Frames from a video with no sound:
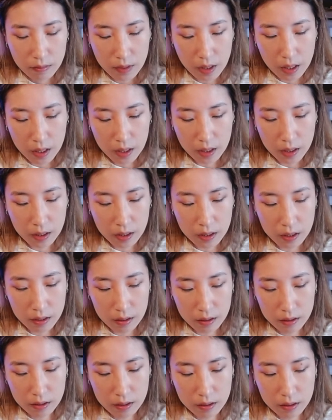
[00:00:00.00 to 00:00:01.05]
i
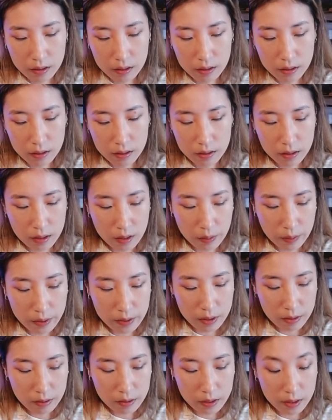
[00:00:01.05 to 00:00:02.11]
tell
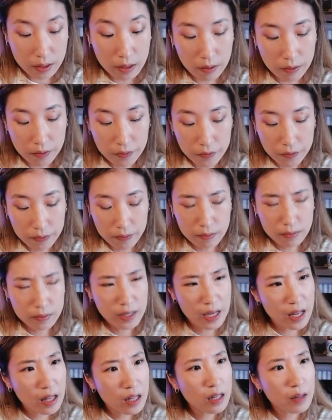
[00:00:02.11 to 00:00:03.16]
myself
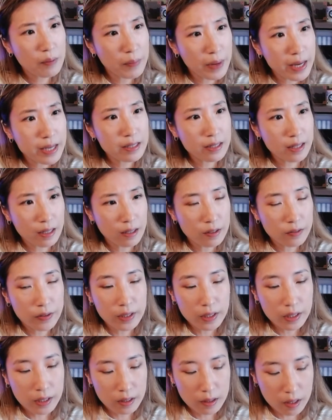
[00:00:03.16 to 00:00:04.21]
tell myself i
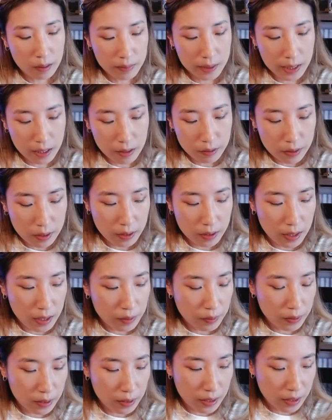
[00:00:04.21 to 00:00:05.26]
need to calm down a
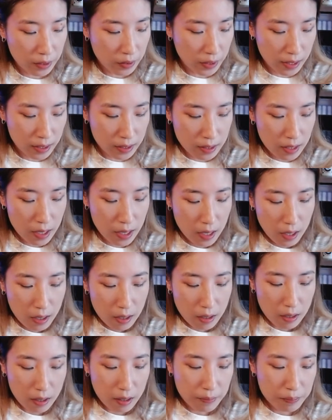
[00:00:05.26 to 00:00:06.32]
lot with a lot of things
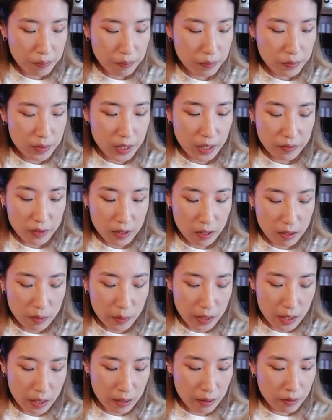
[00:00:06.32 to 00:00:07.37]
um, Jeff tells
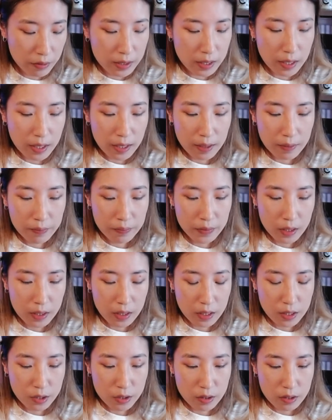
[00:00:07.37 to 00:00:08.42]
me that all the time, that
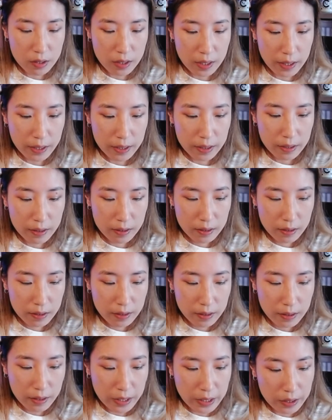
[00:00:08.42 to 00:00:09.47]
he's just like,
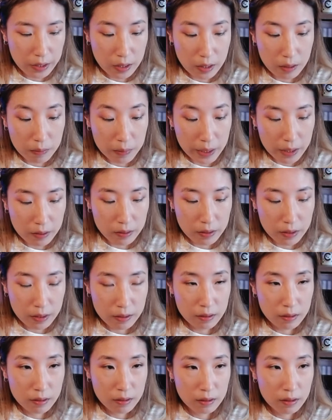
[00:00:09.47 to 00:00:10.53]
you need to calm down.
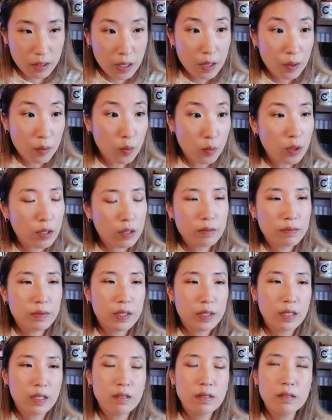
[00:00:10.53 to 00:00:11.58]
Well,
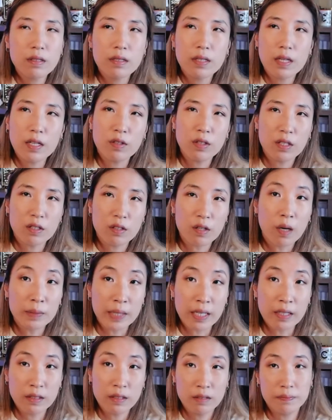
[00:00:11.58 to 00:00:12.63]
he doesn't say you need to calm
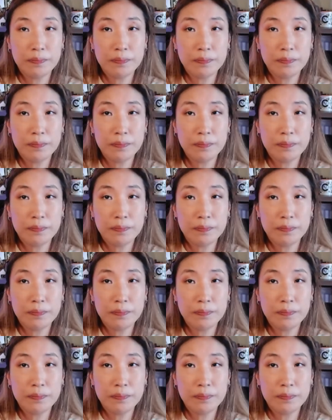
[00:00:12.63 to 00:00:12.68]
down